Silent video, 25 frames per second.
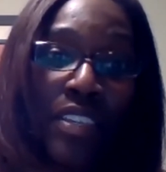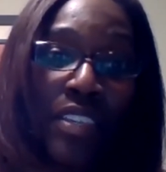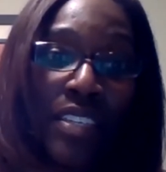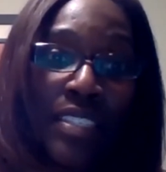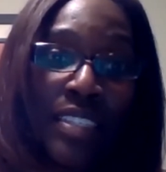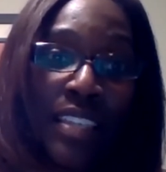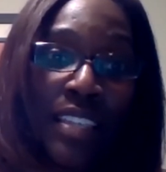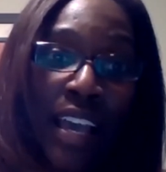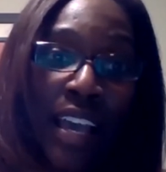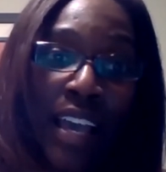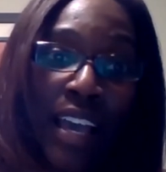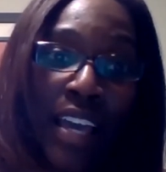
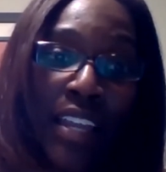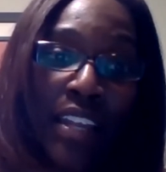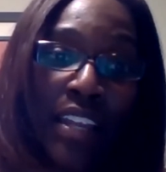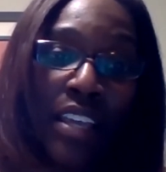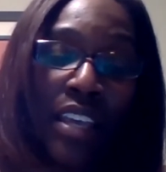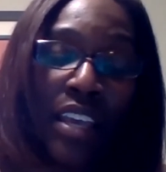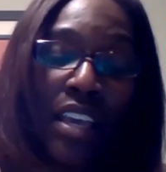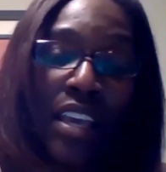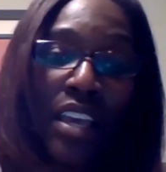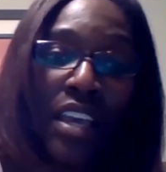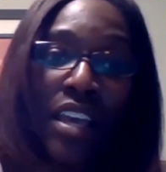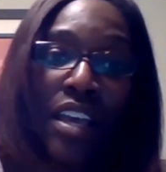Is that
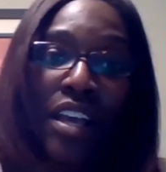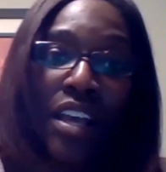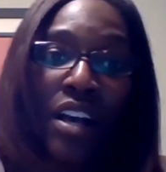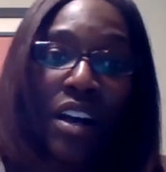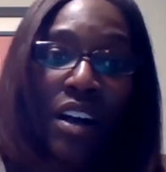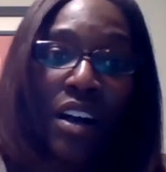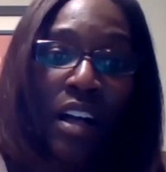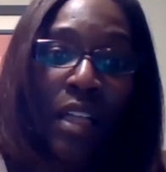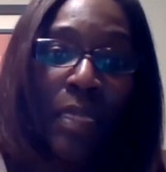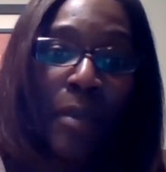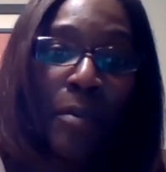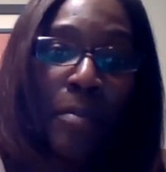
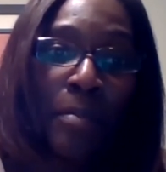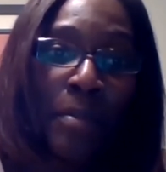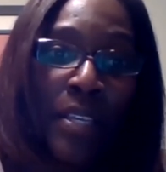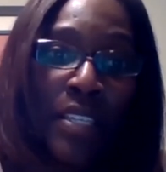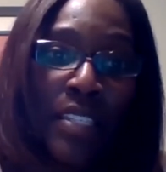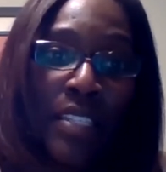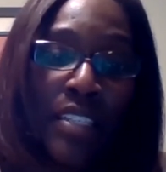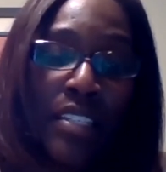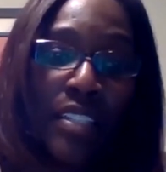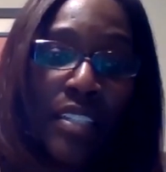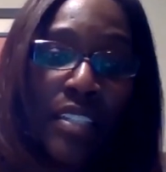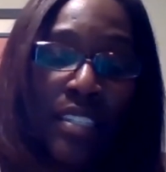on the
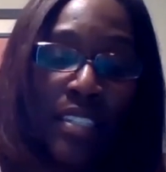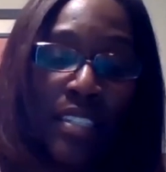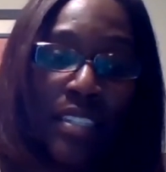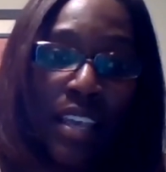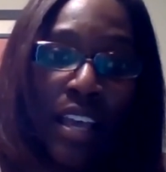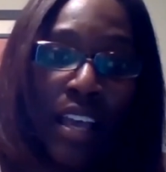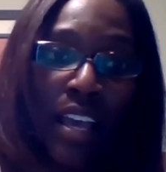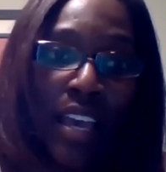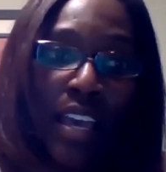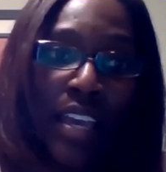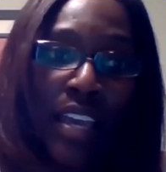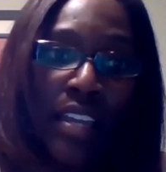business
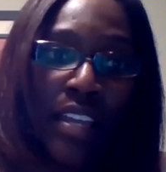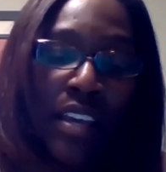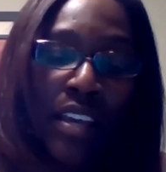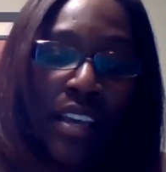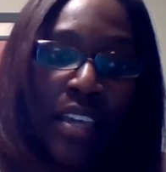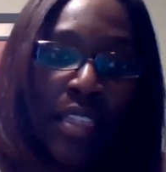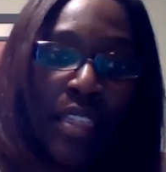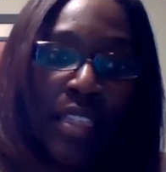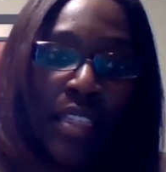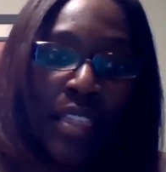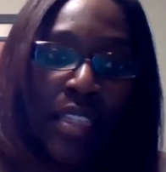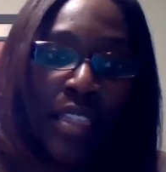side,
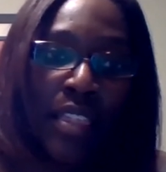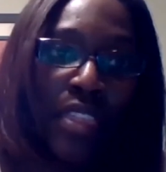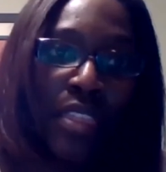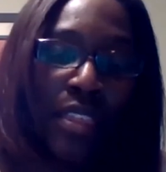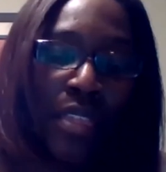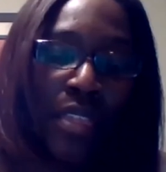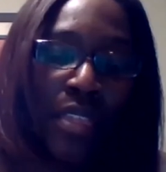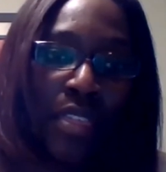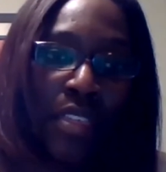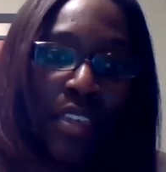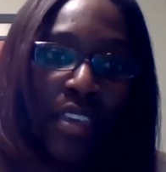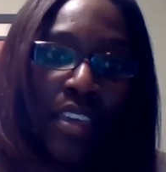I think
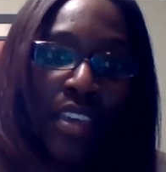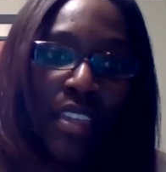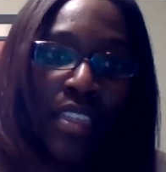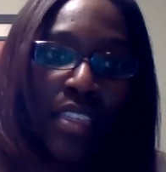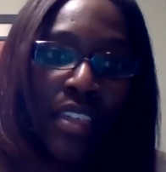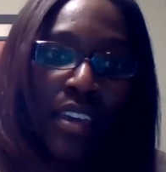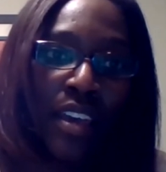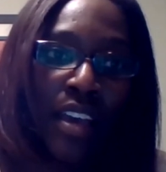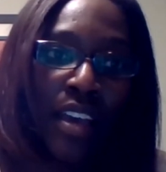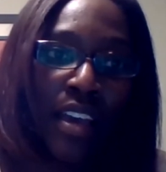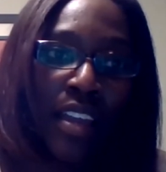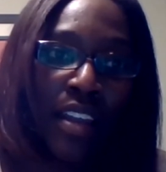the thing
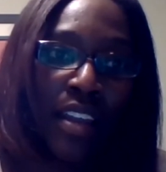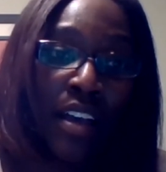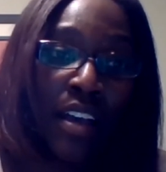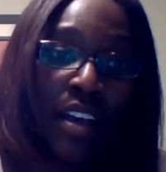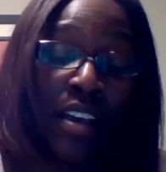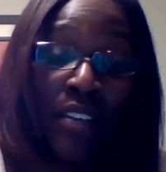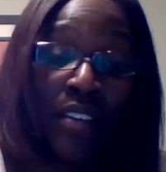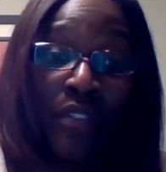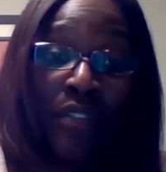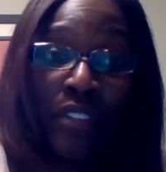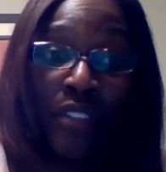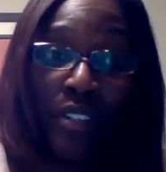that
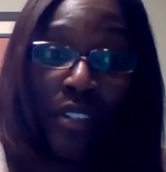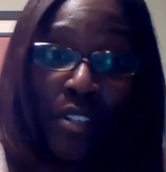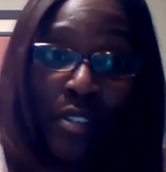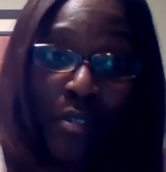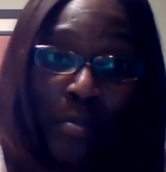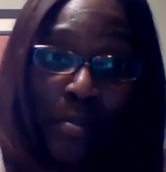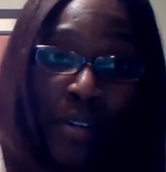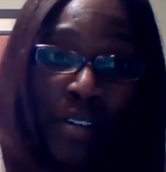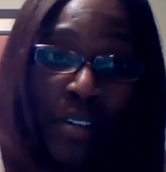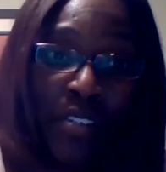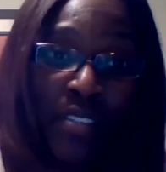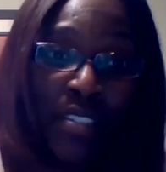I've
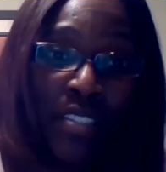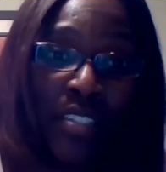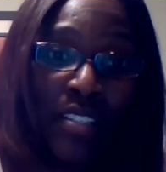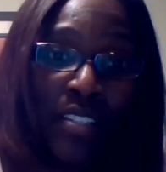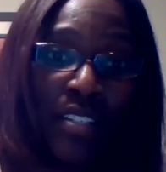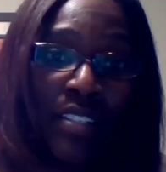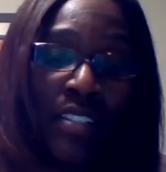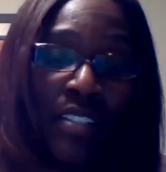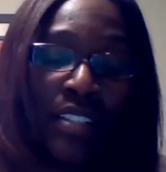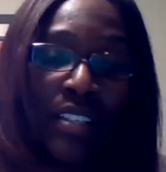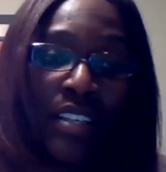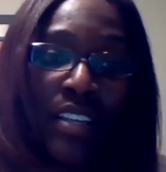learned
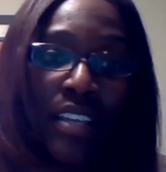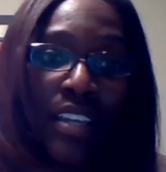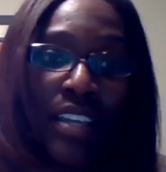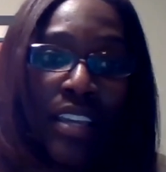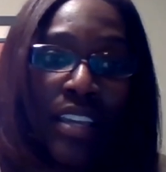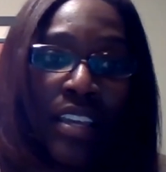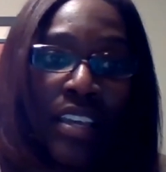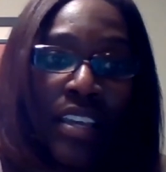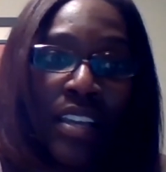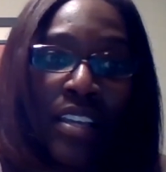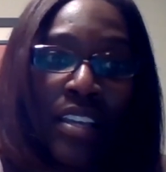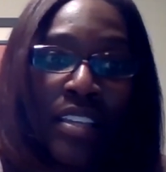personally
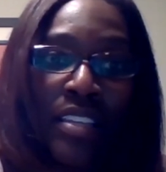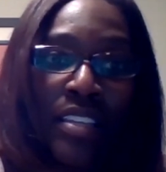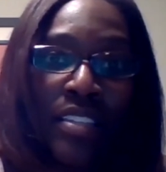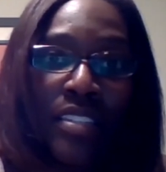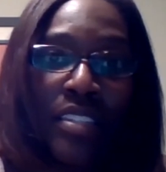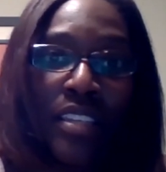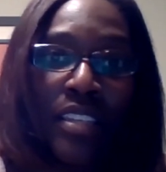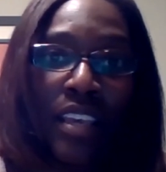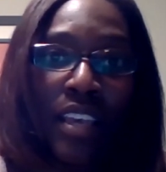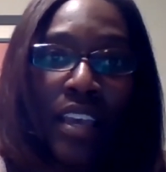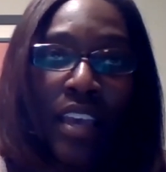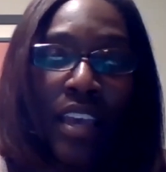
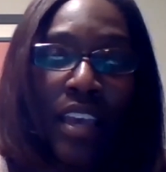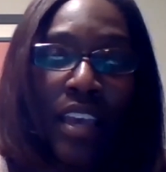is